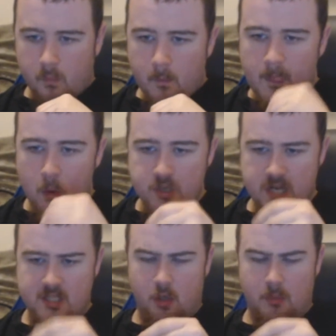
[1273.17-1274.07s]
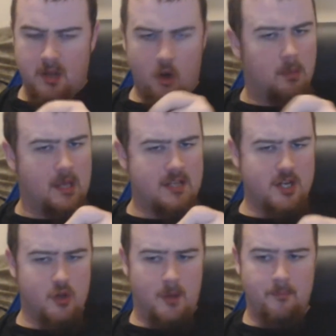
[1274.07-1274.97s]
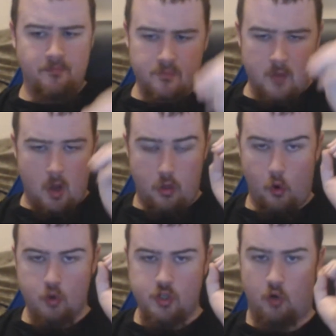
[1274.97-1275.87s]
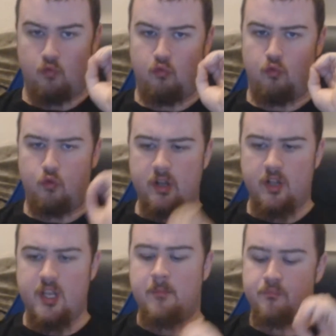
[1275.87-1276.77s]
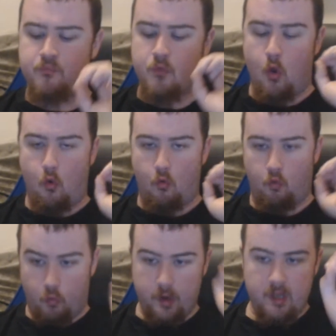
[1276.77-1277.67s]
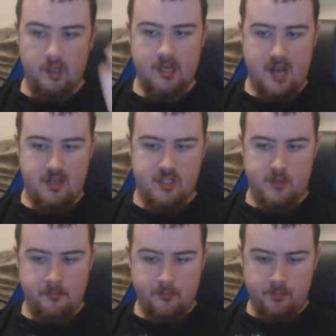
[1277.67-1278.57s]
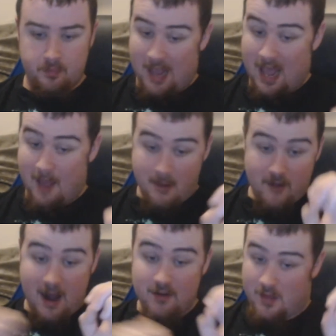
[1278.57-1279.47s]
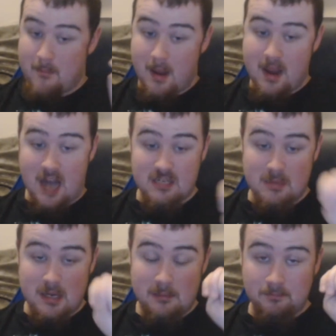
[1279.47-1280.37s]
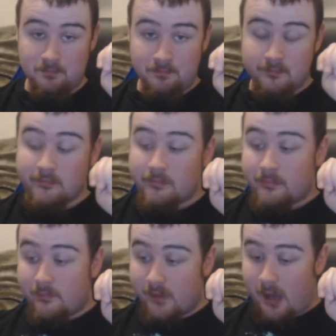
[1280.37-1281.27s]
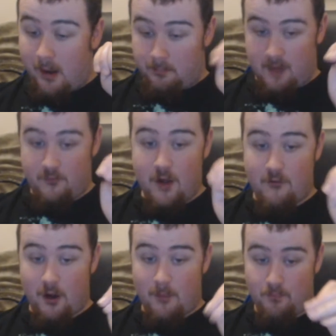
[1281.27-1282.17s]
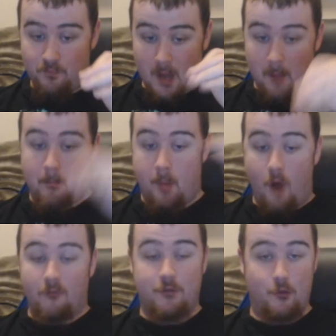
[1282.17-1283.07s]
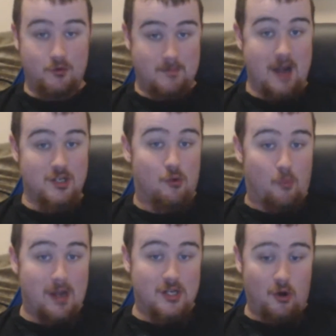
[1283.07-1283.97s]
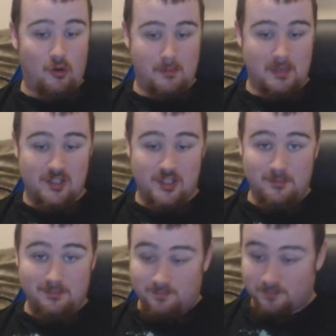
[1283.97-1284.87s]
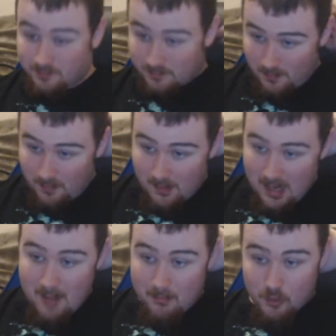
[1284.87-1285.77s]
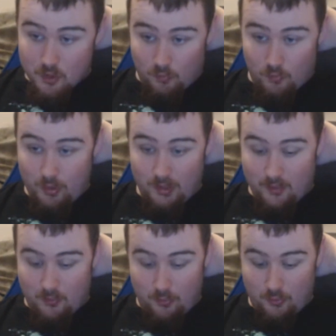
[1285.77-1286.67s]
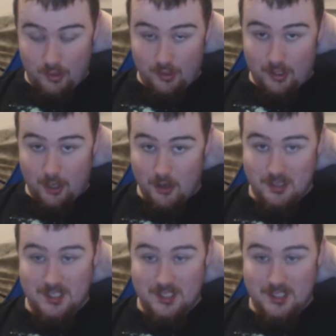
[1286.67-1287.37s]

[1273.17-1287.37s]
which adds a little bit of complexity to it. Those are really, really nice. In fact, they might actually be my favourite above those matcha and white chocolate beans. Those are really, really good.